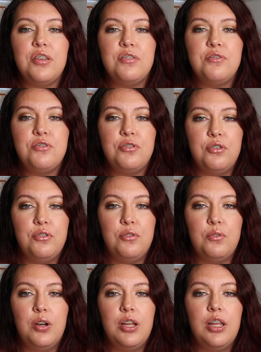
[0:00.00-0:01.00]
this
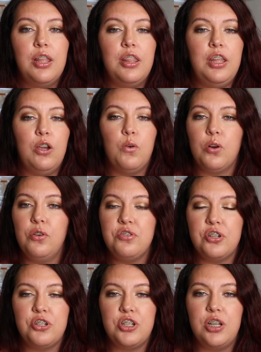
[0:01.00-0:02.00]
to the oral
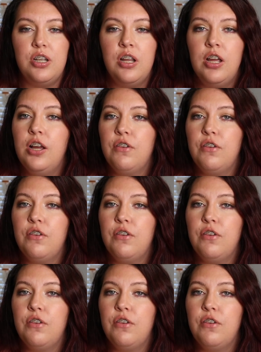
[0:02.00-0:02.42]
surgeon